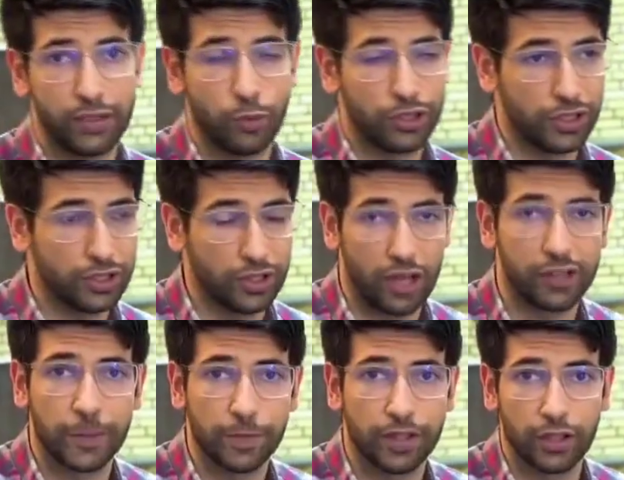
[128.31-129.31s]
which is not
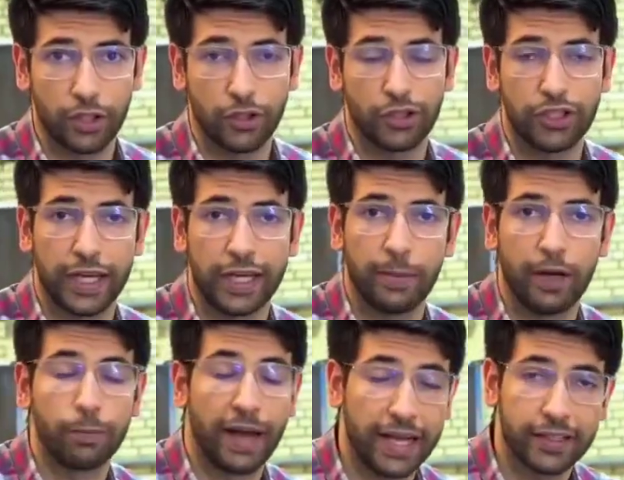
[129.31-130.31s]
something that you could say
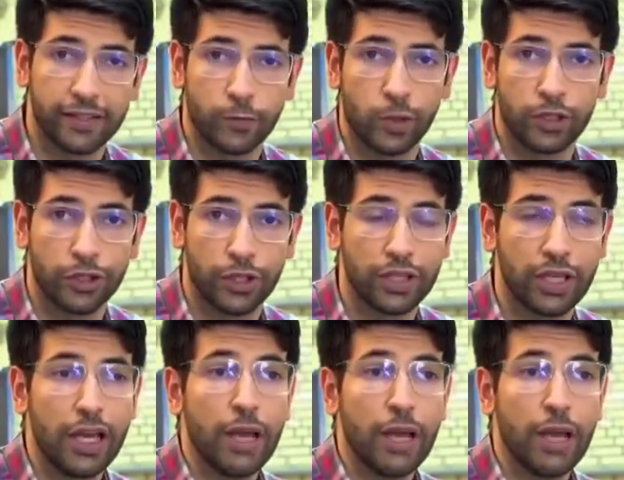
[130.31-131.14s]
about passive wheelchairs.